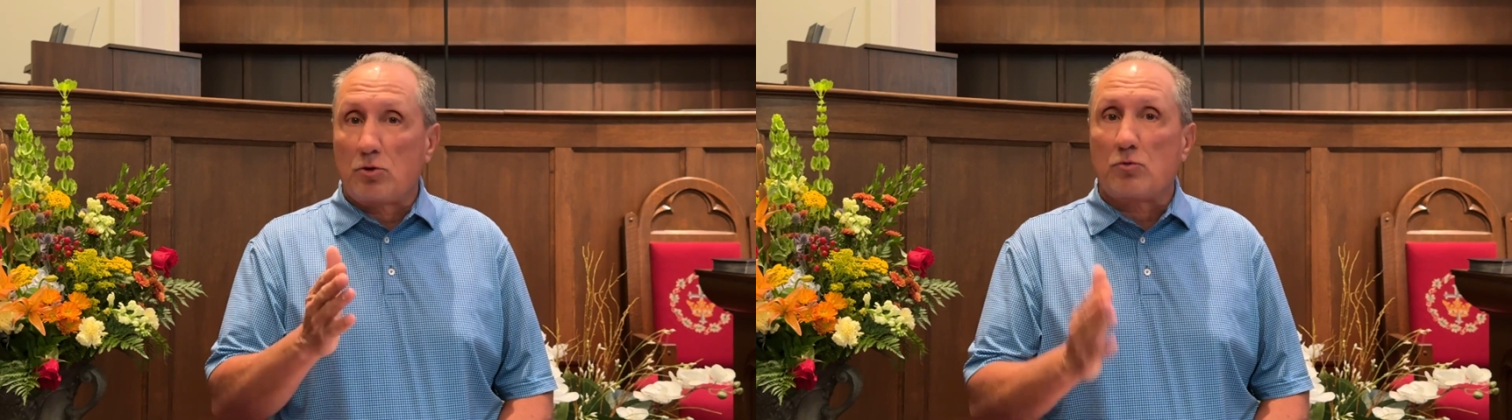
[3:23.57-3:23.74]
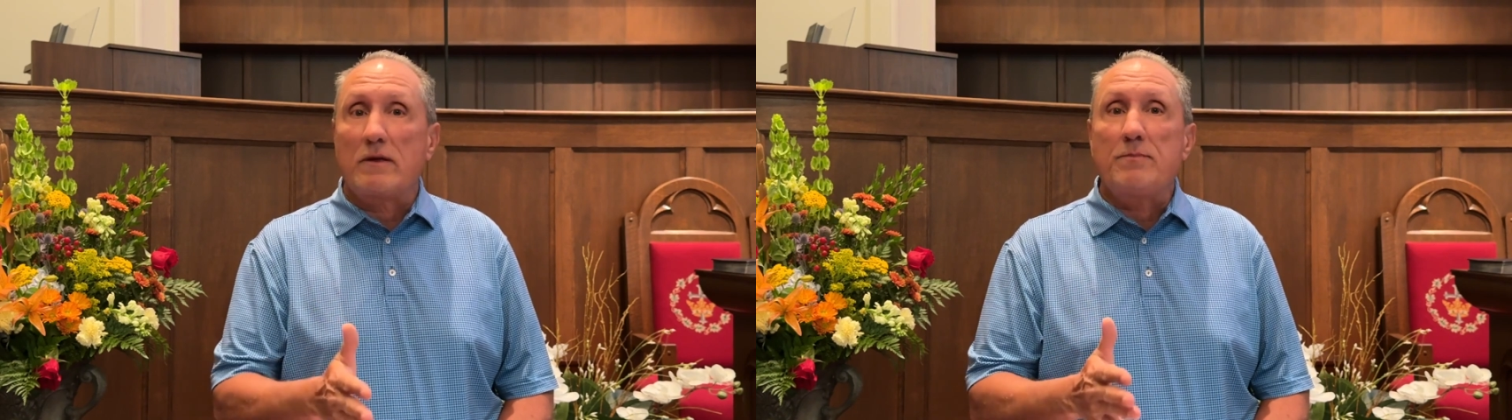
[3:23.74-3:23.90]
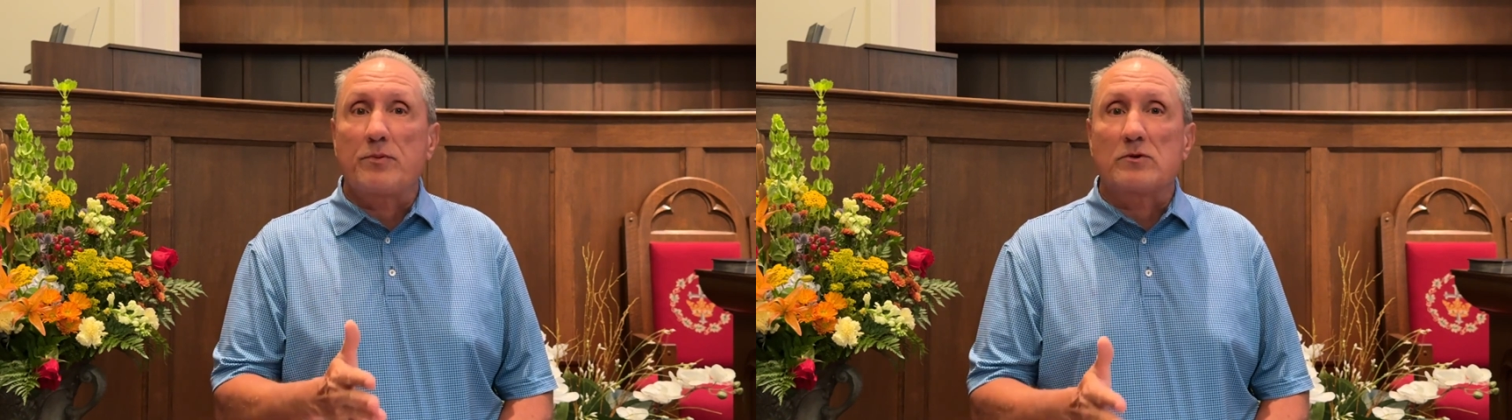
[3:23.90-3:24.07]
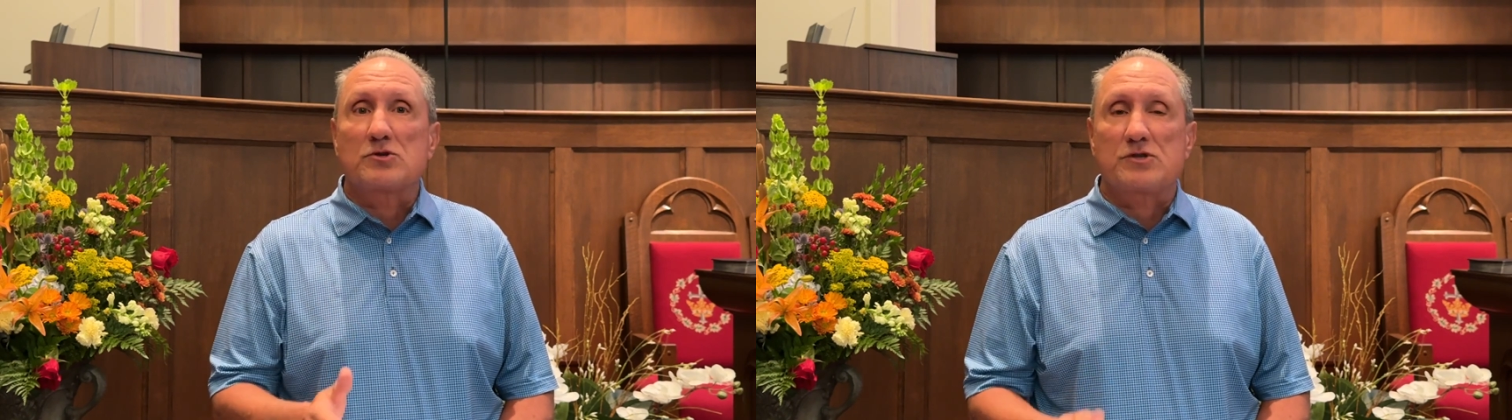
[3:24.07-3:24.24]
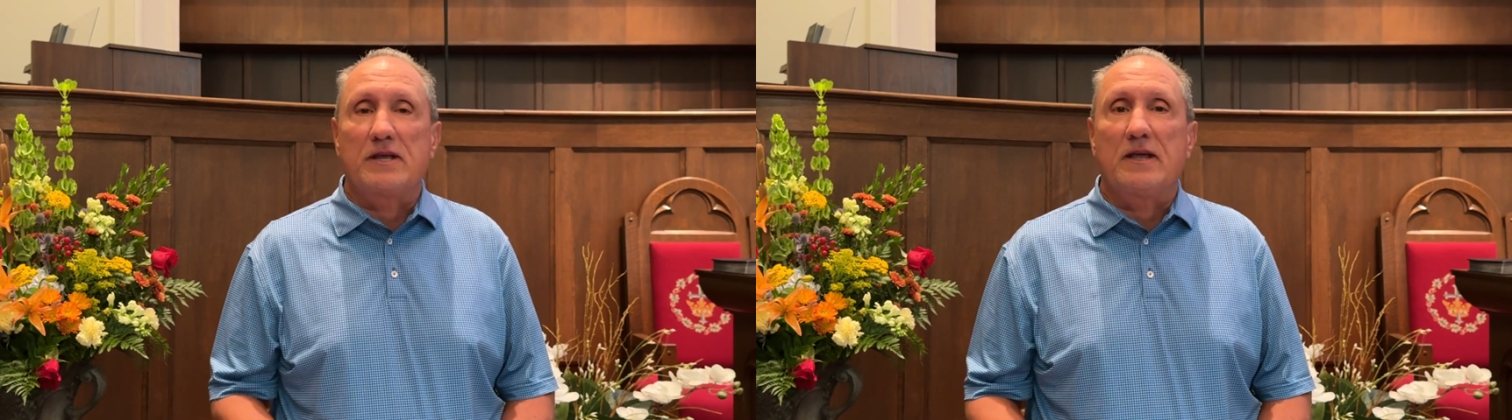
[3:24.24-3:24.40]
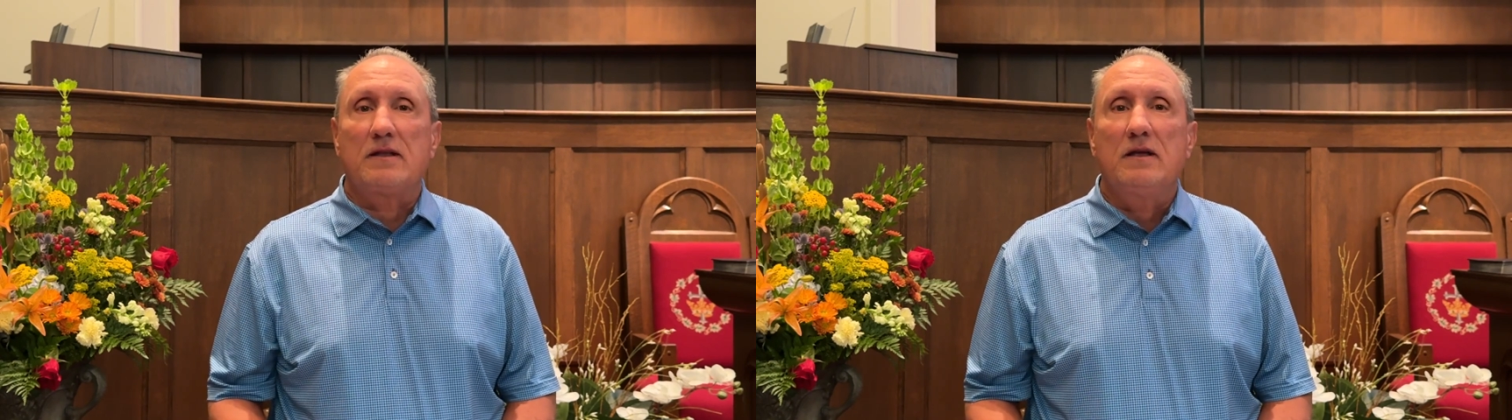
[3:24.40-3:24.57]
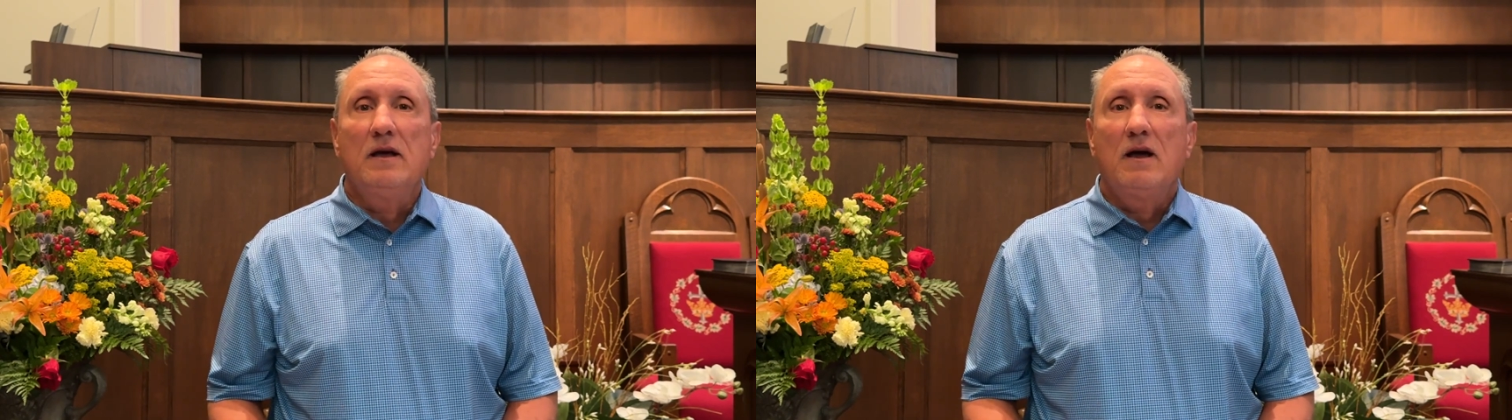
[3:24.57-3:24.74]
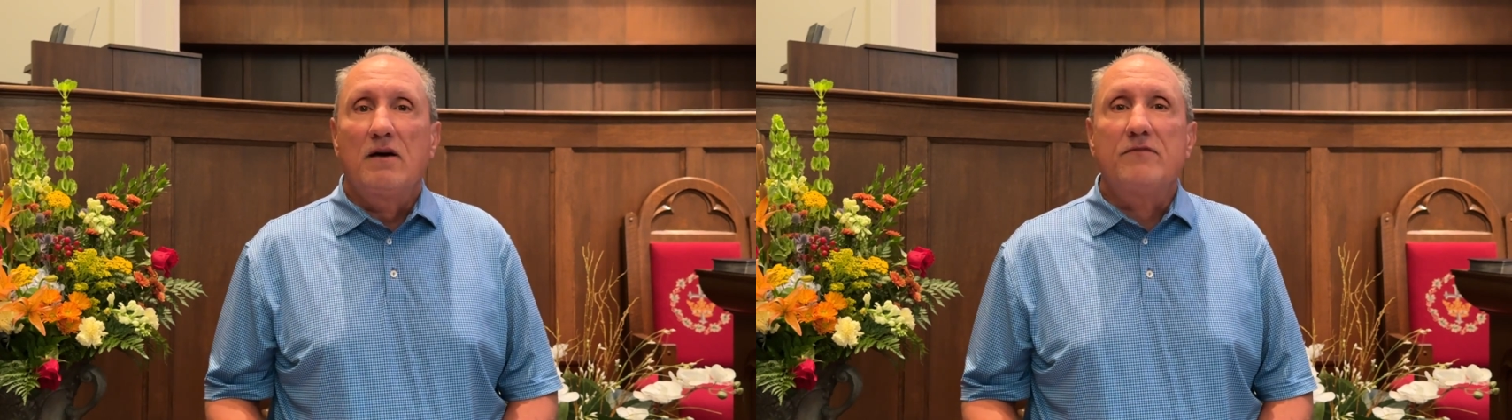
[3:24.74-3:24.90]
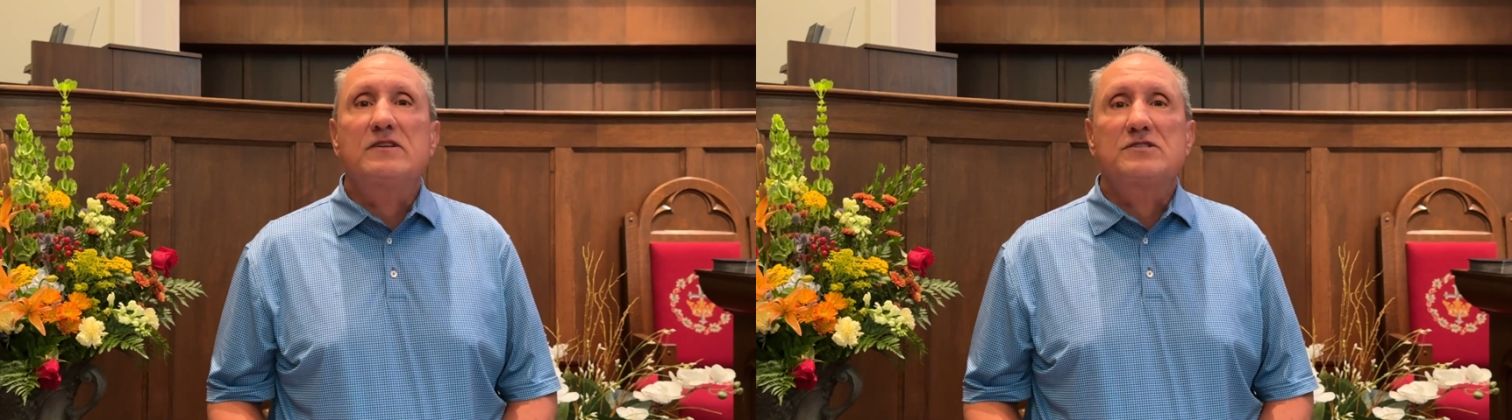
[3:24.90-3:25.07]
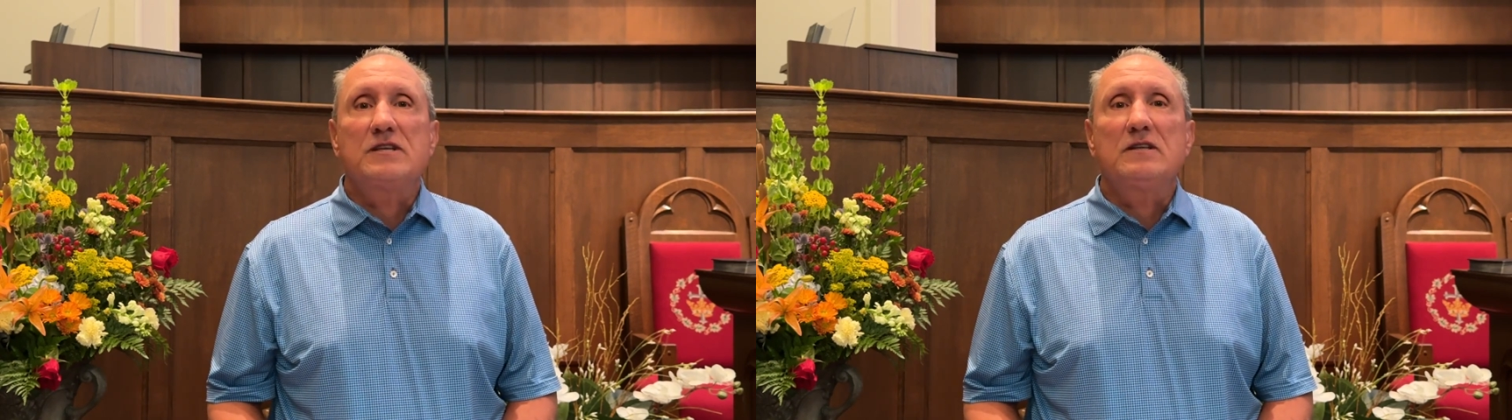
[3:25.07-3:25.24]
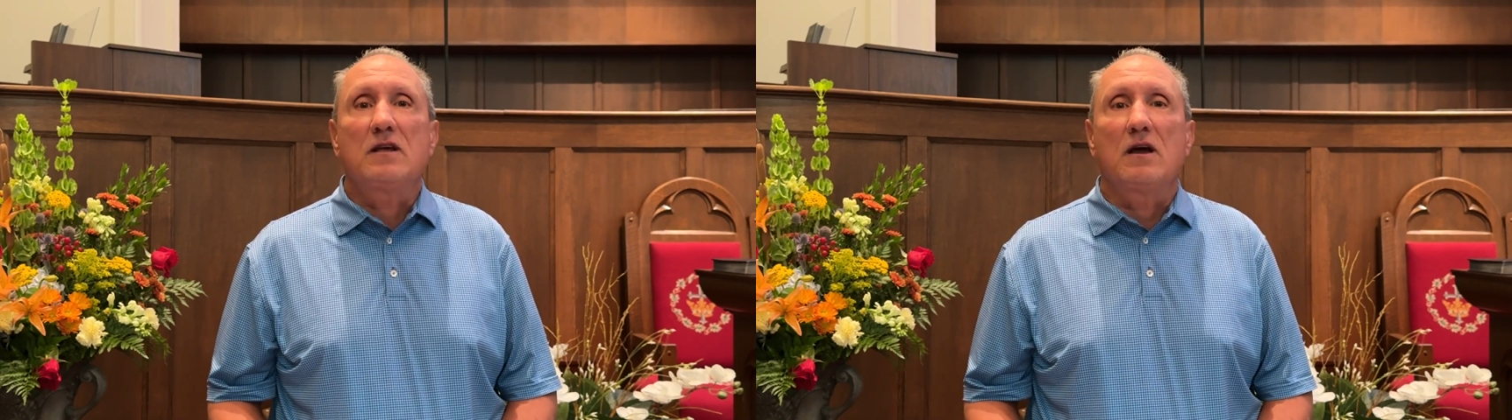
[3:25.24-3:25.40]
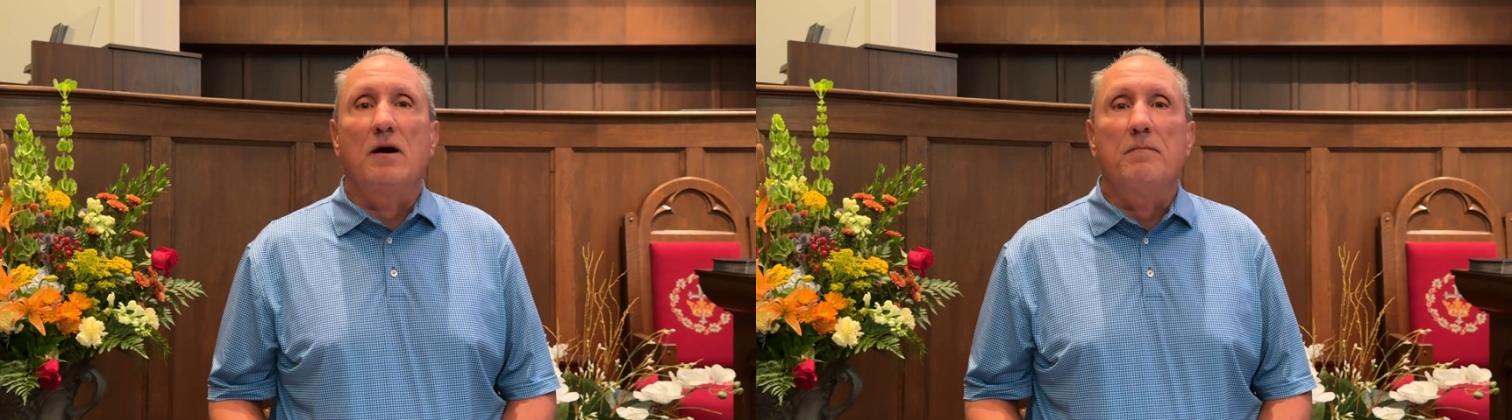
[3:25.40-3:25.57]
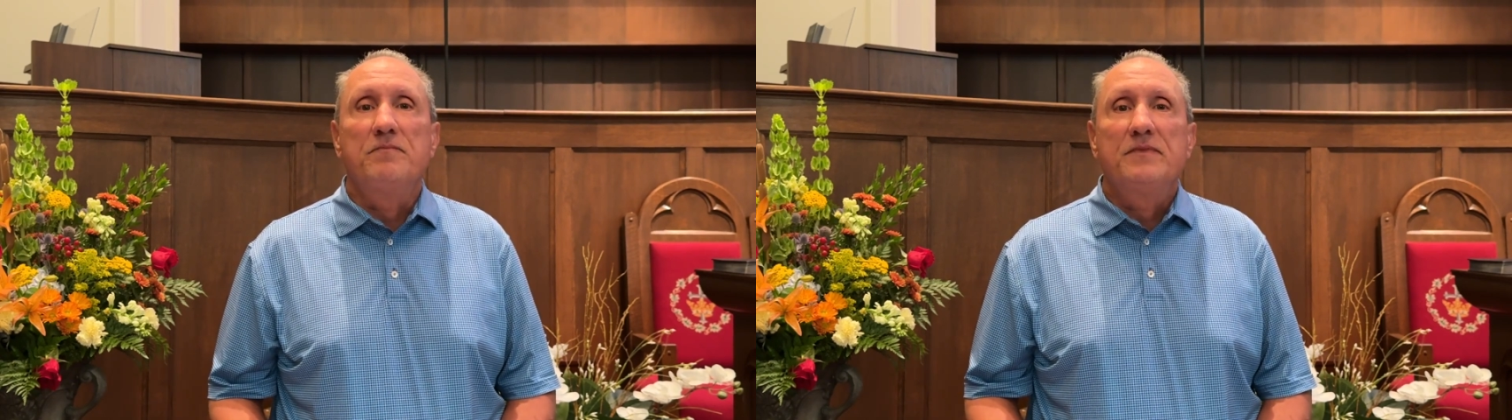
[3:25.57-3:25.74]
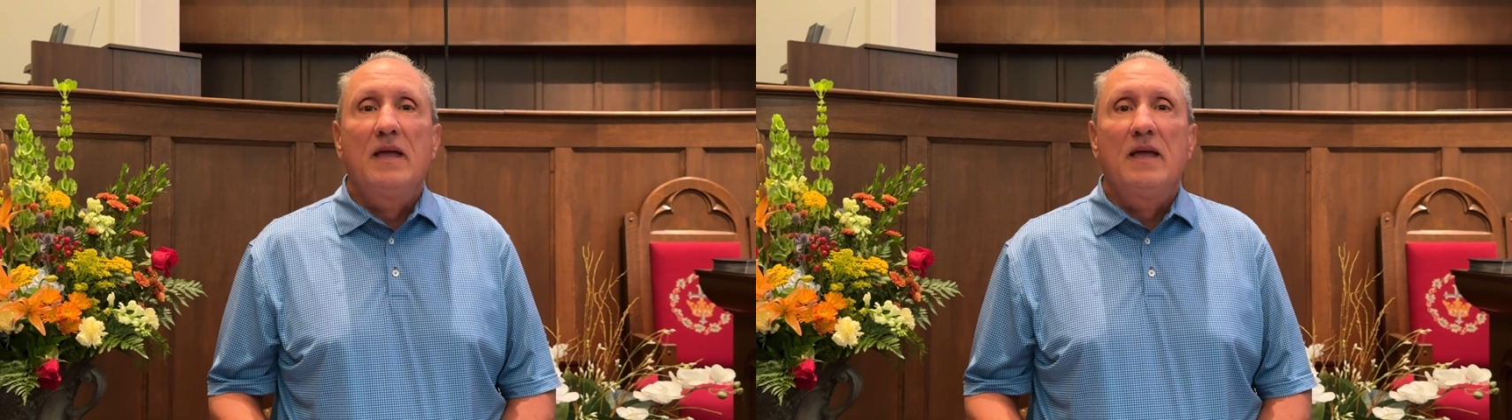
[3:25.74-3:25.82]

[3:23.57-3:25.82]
3% of his income